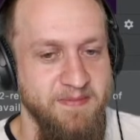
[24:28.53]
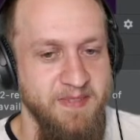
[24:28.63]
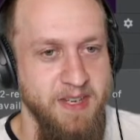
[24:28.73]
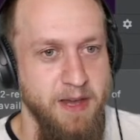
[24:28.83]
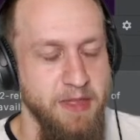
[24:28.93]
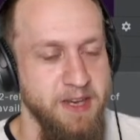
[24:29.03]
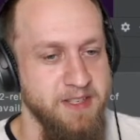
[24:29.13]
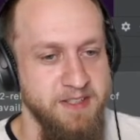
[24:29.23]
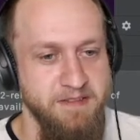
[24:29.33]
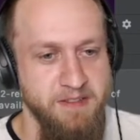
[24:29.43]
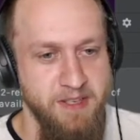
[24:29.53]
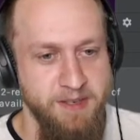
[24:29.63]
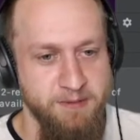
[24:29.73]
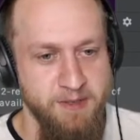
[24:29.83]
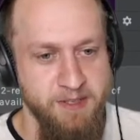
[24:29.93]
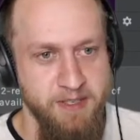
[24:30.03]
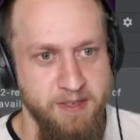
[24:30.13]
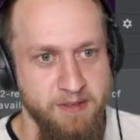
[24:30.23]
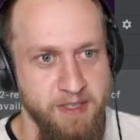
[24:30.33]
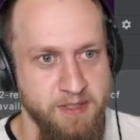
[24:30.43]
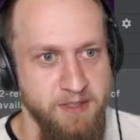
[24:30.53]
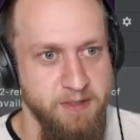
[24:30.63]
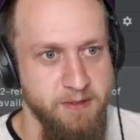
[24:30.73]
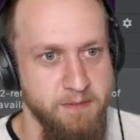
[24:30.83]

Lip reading: I think there's even a lint warning nowadays, so